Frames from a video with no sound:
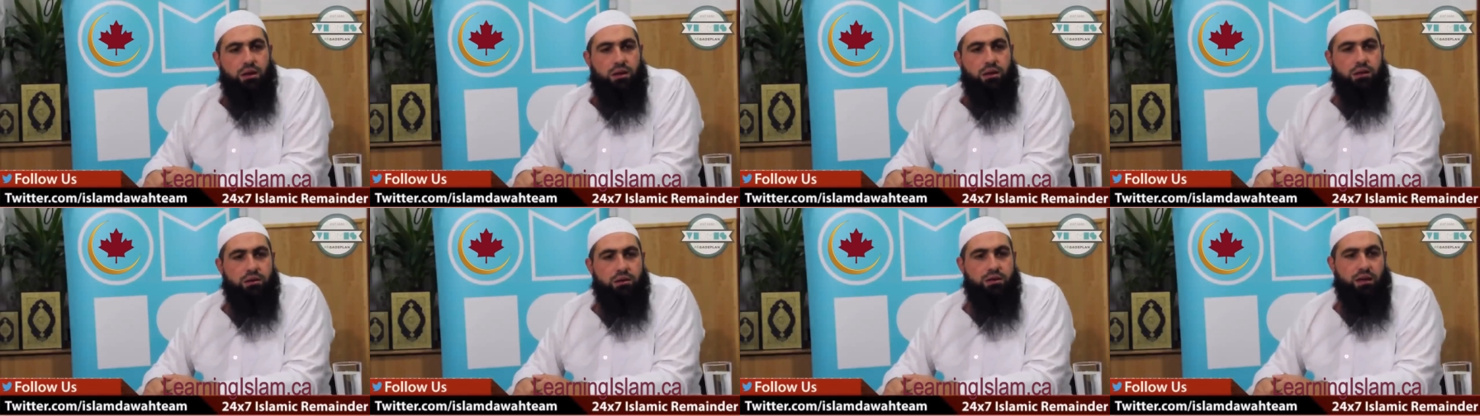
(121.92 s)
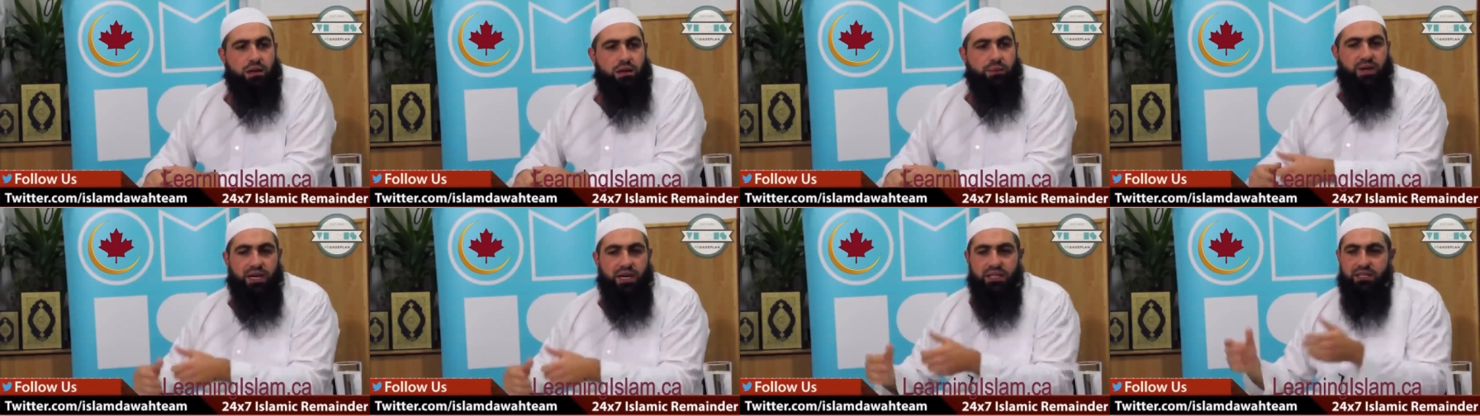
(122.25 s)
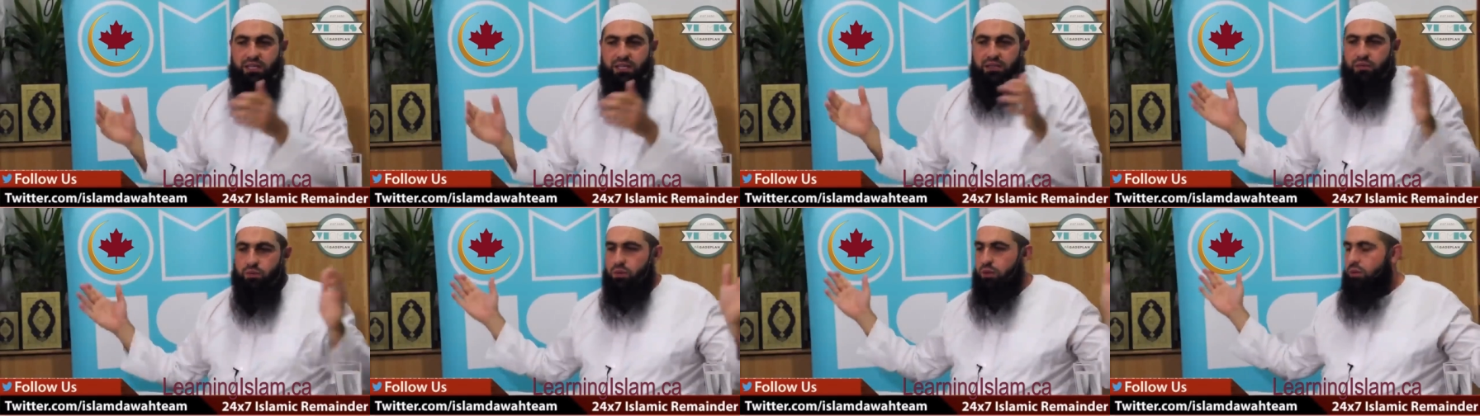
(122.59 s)
So the man
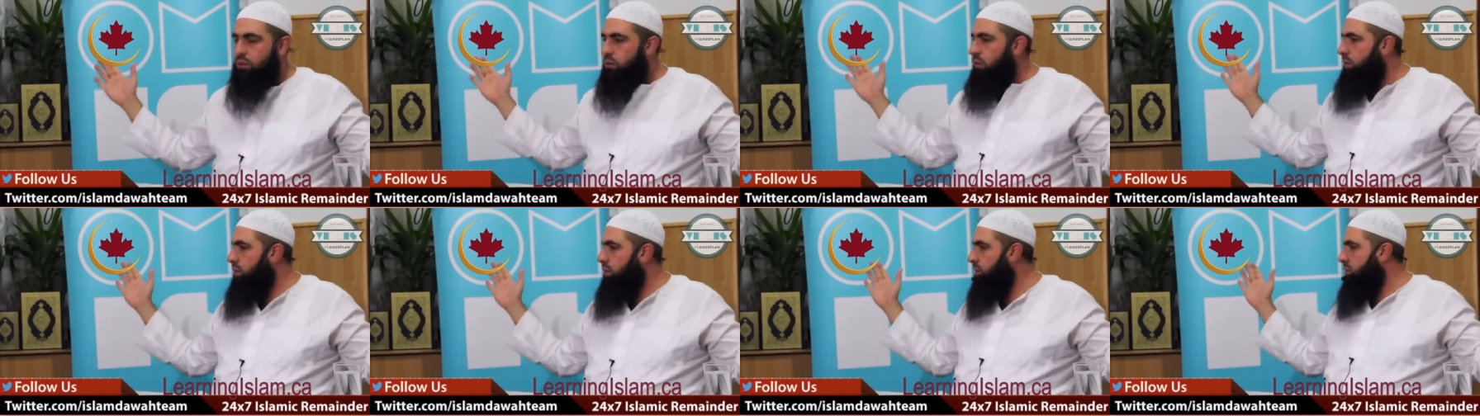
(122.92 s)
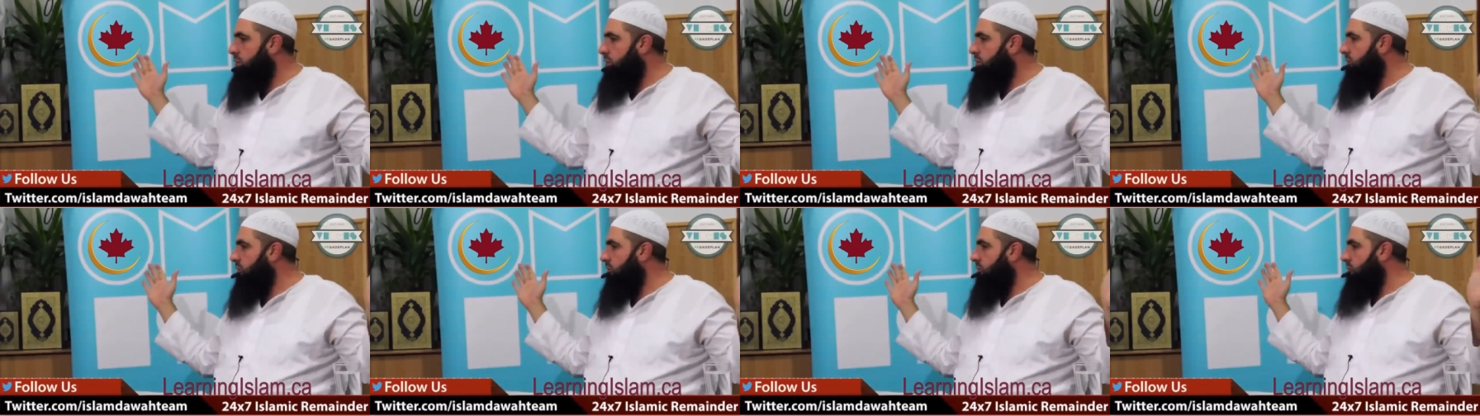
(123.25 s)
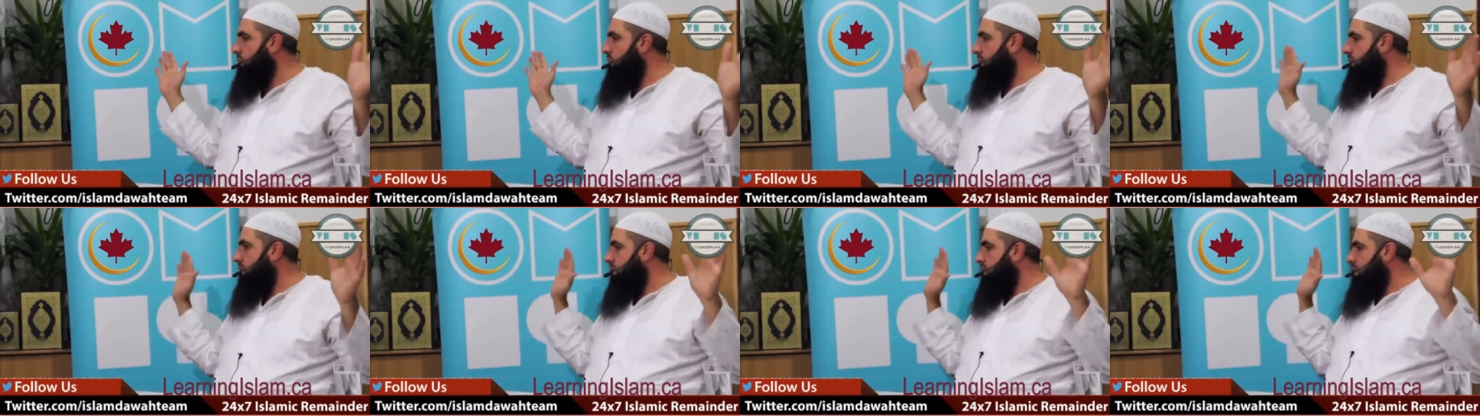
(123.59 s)
says, Whoa, whoa,
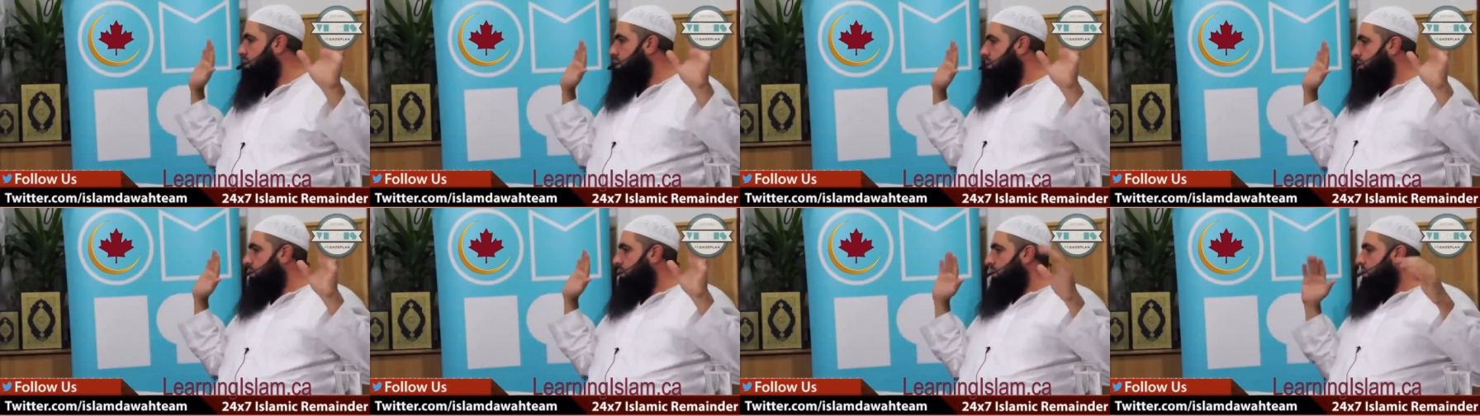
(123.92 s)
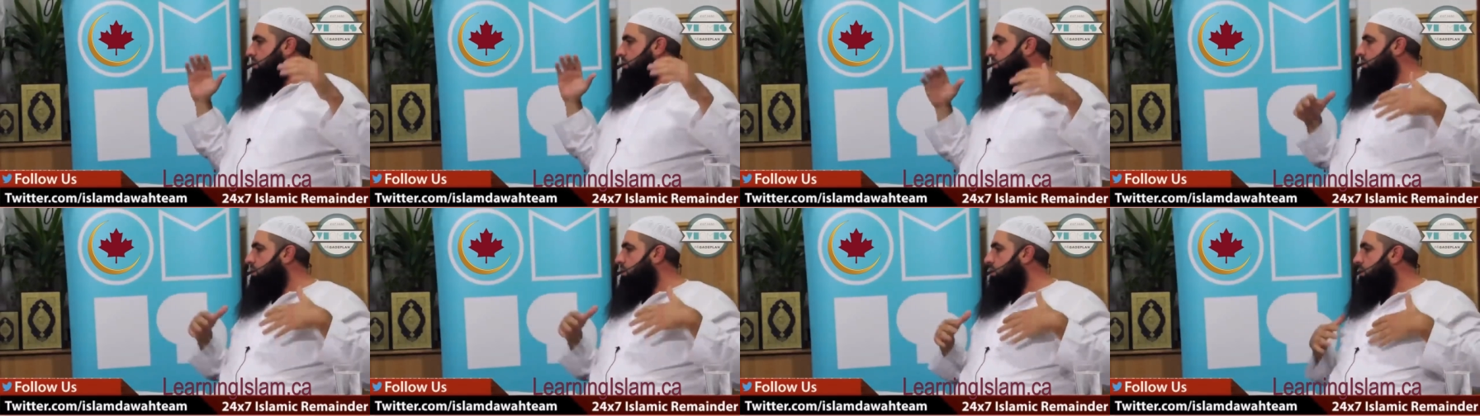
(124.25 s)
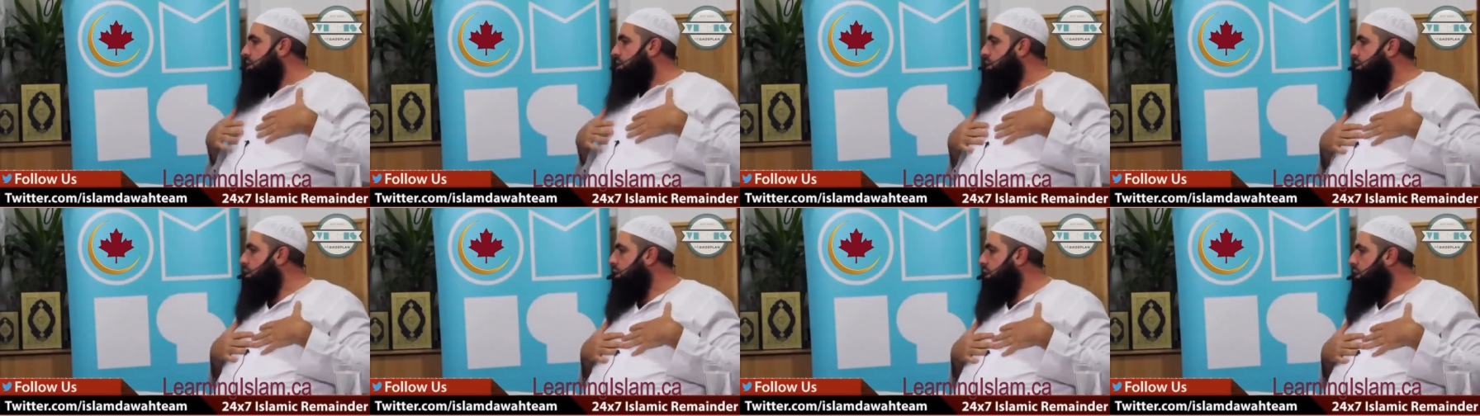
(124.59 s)
whoa, whoa.
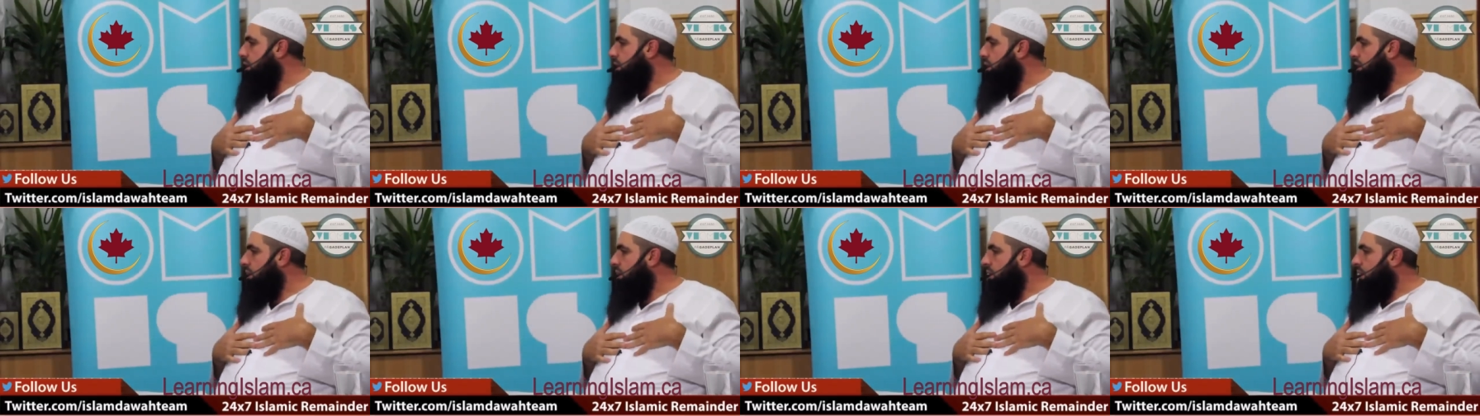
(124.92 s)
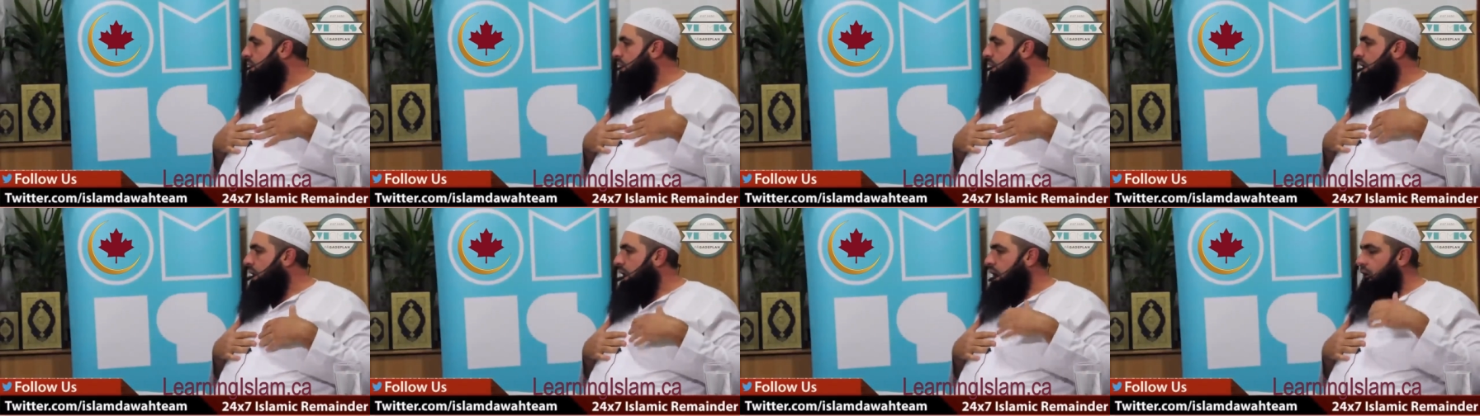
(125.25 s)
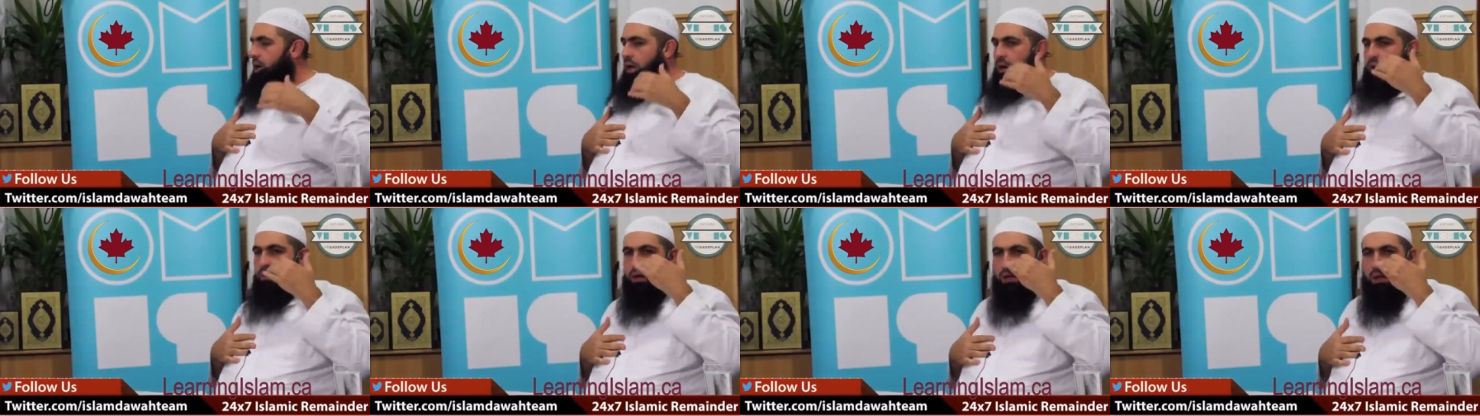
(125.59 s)

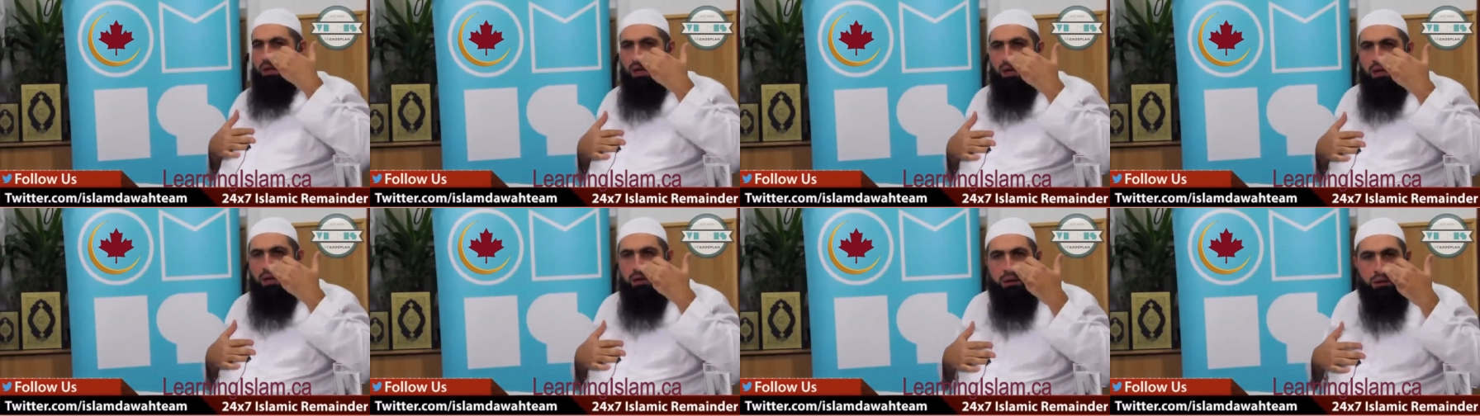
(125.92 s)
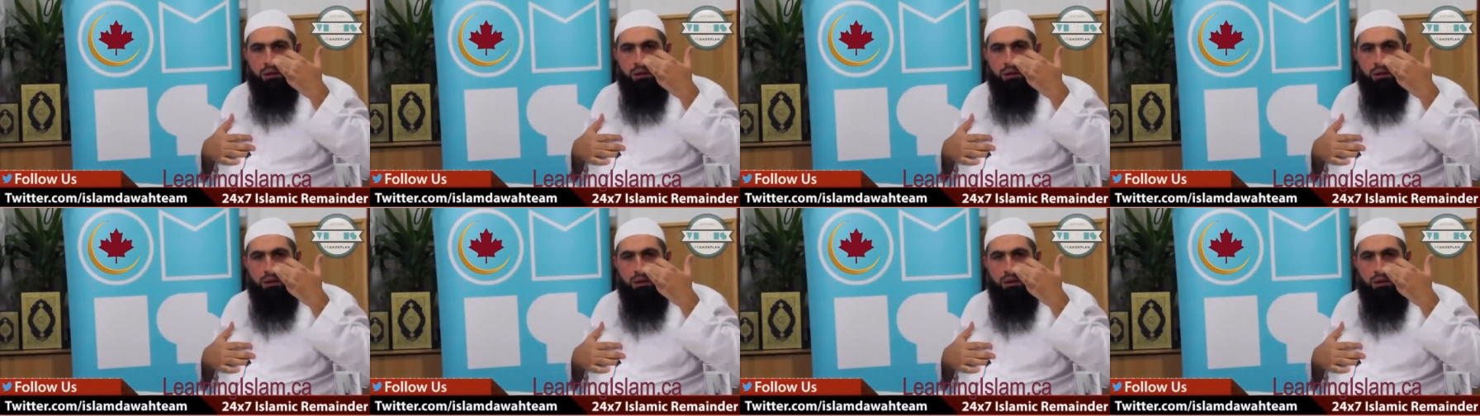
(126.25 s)
Oh Allah.